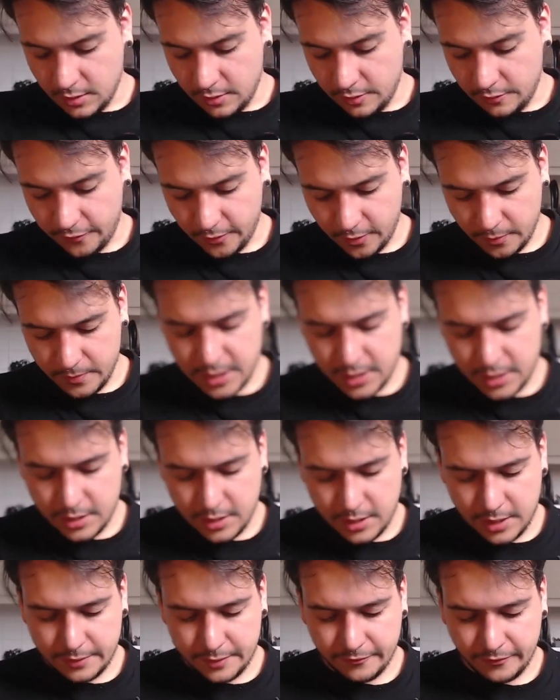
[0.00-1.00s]
For me,
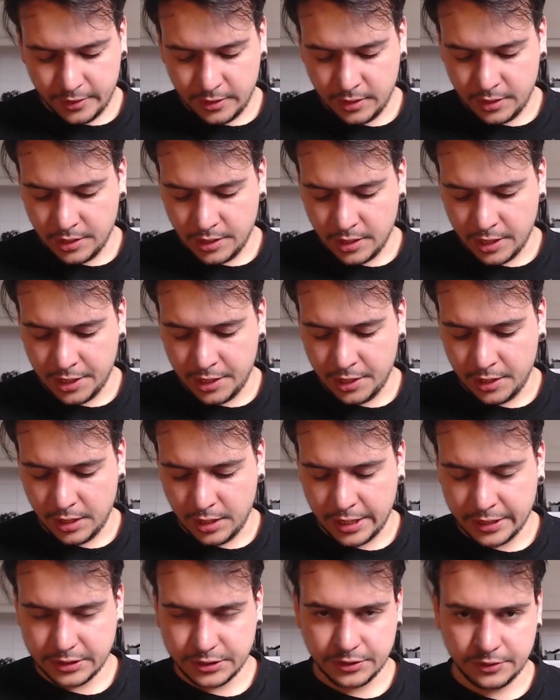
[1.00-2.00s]
I
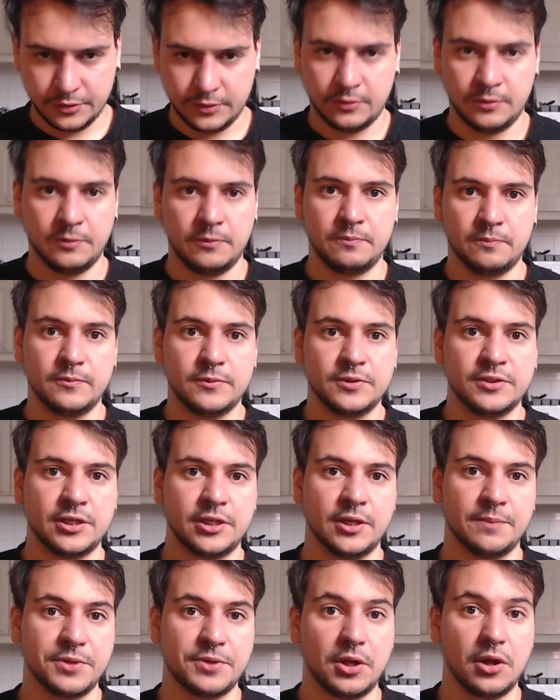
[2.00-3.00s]
like to set
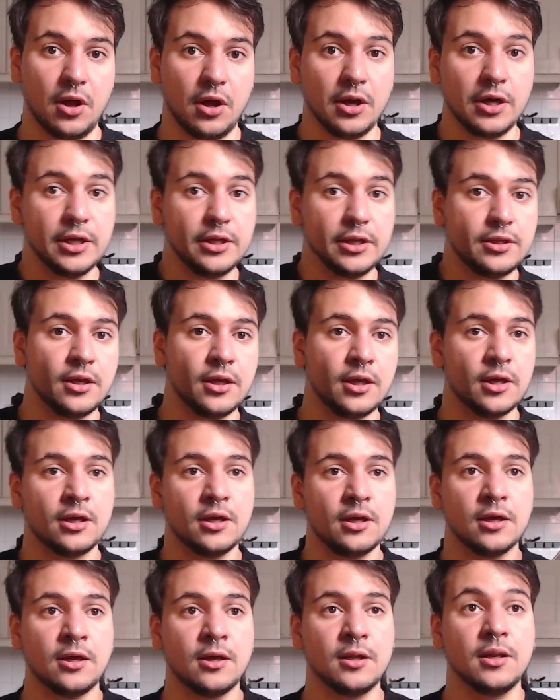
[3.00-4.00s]
up the height,
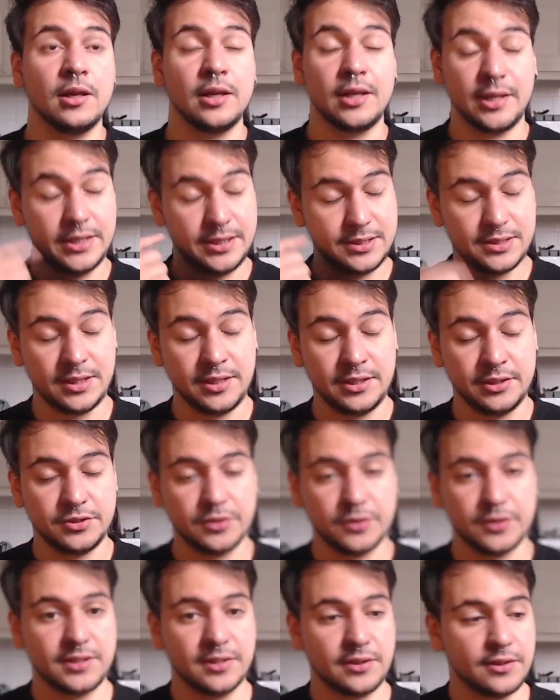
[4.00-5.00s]
listening to
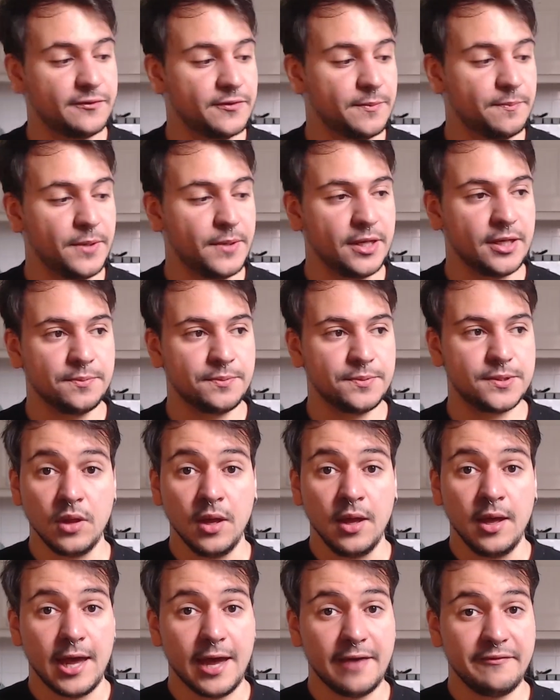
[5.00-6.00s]
the sound of the pickups,
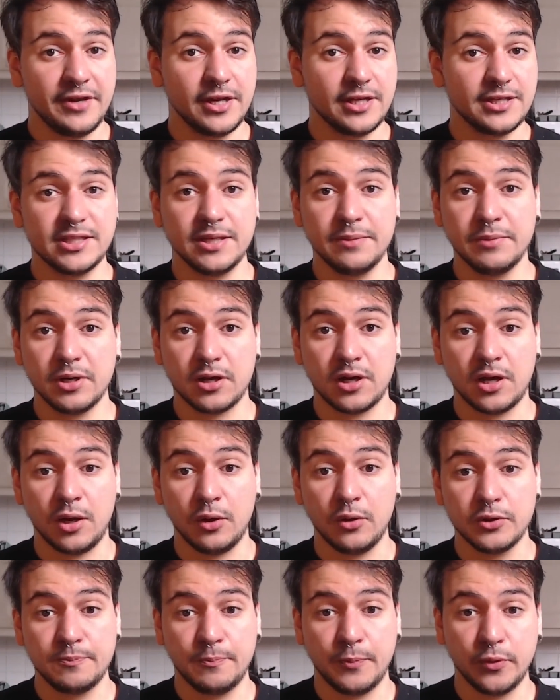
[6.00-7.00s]
having a similar
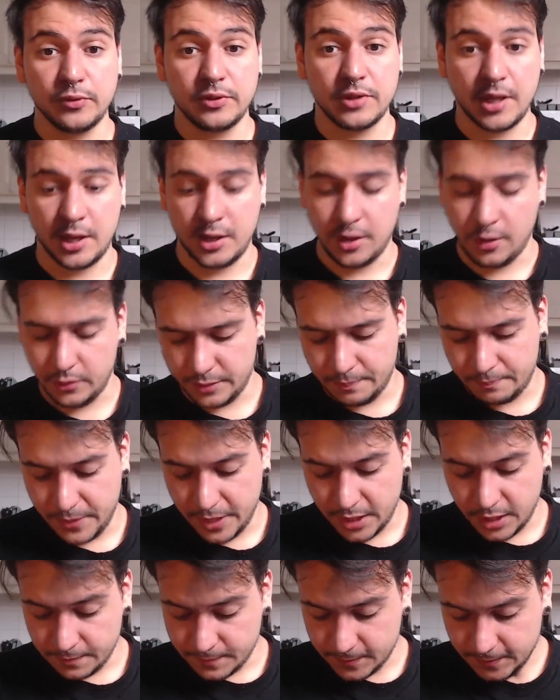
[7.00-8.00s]
output in all the
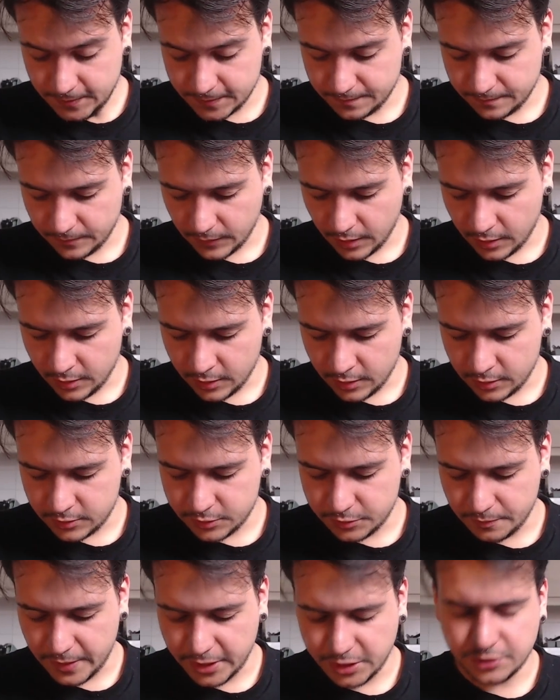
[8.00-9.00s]
pickups,
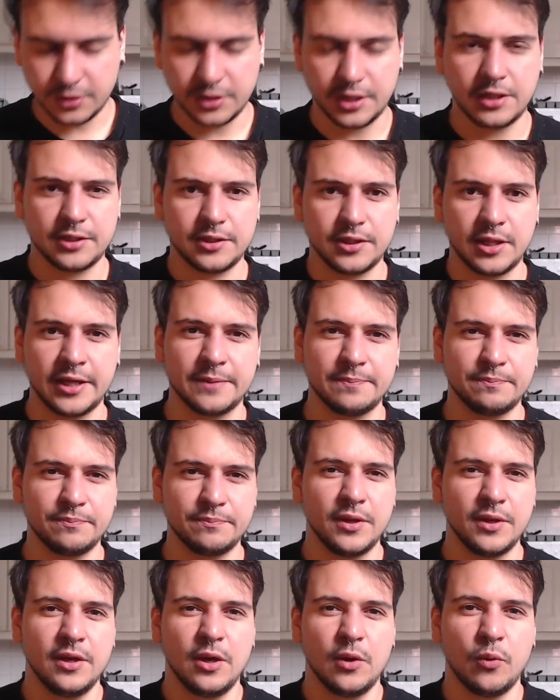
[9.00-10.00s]
to make sure that like
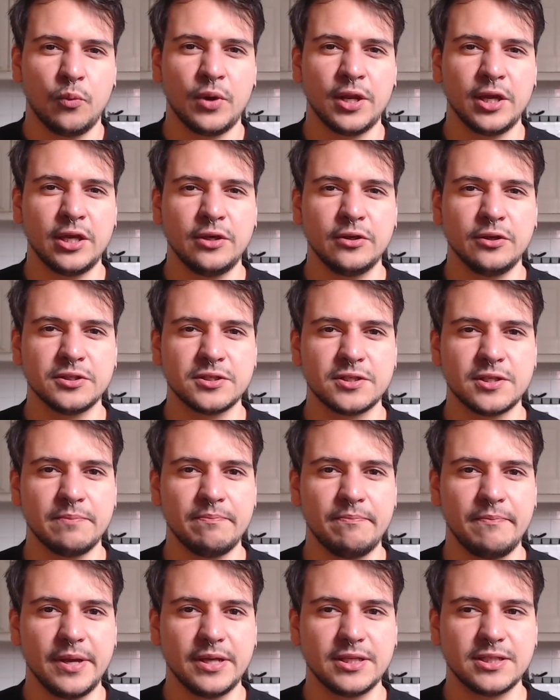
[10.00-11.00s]
when I use the
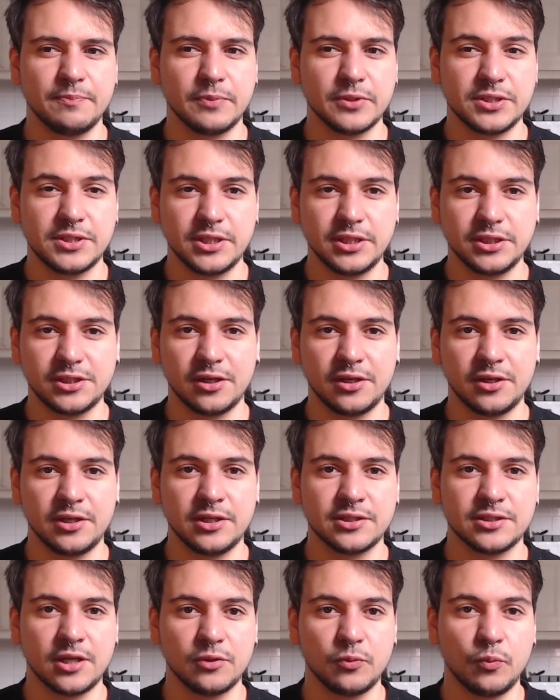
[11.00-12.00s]
mix position
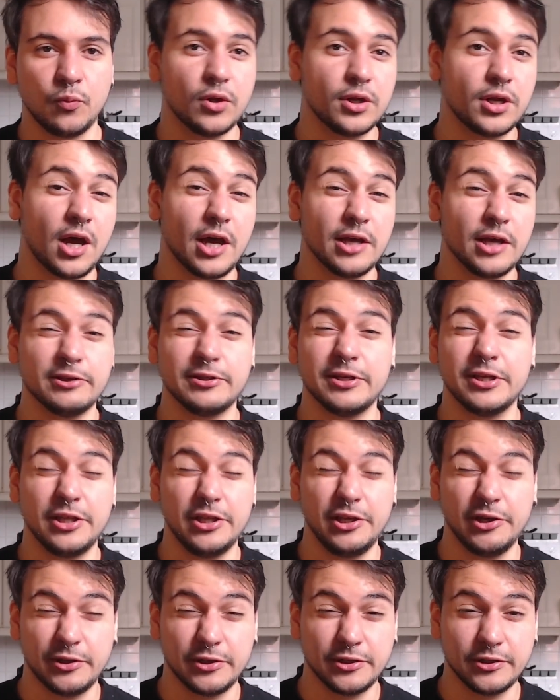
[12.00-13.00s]
is not one higher than
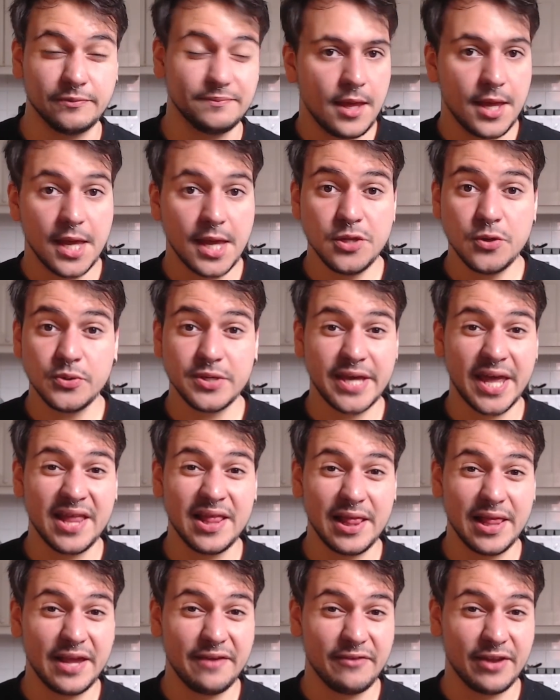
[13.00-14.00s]
the other. And you
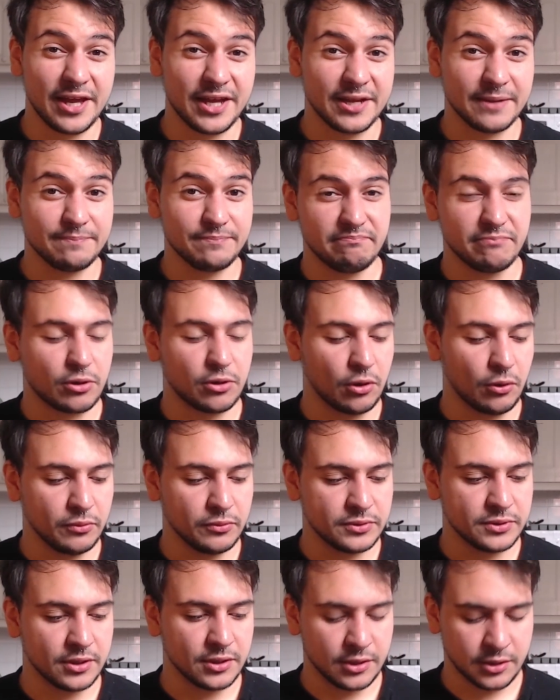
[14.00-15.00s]
can leave like
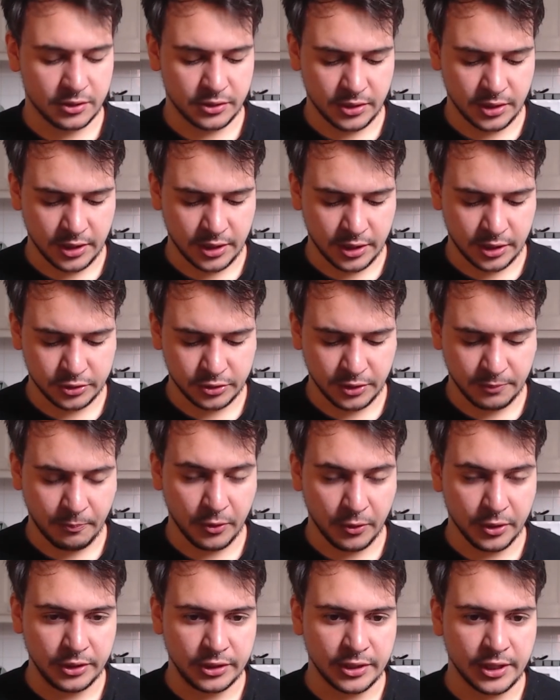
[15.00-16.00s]
closer to the
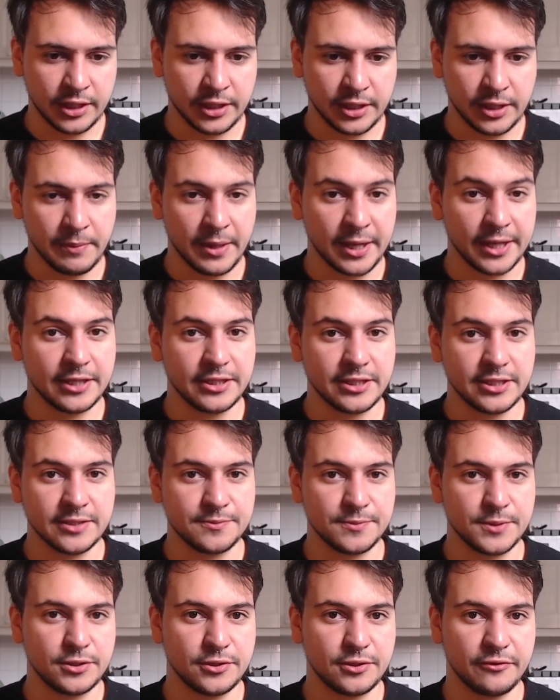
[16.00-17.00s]
point that the
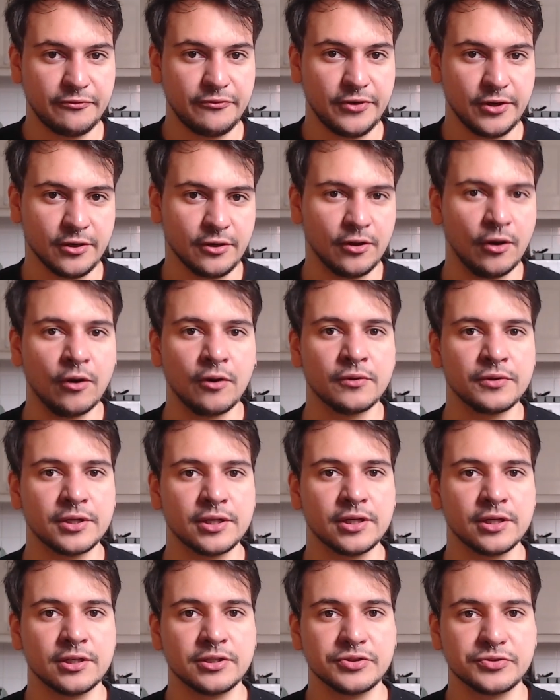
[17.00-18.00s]
magnetism interfere on
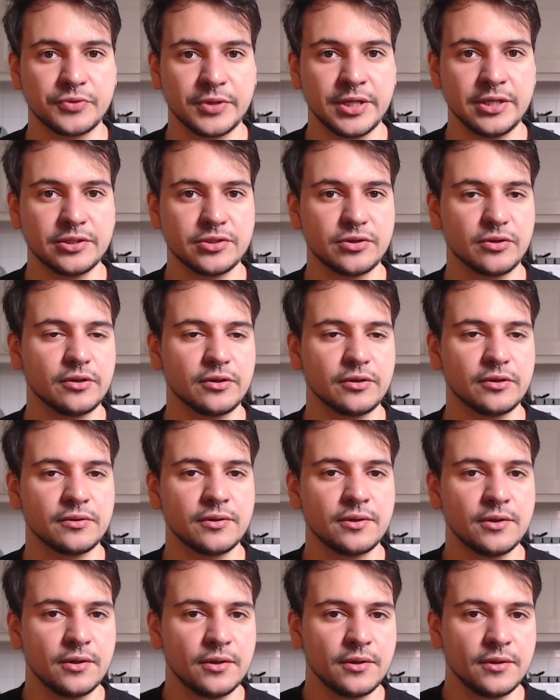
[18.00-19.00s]
the strings or
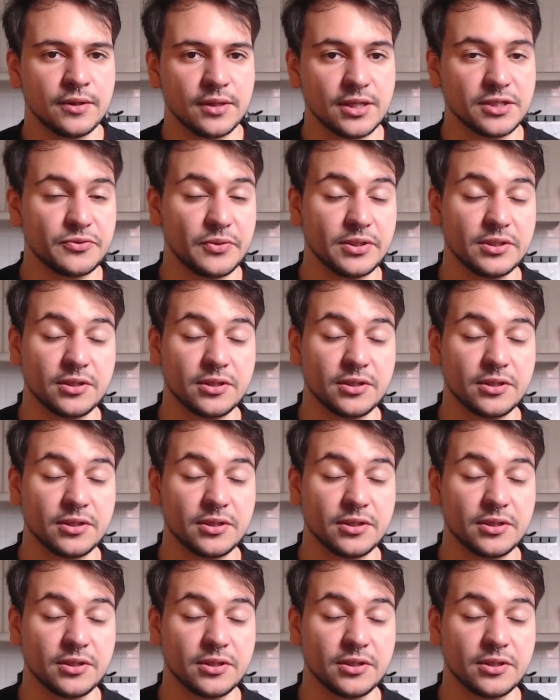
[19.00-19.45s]
the strings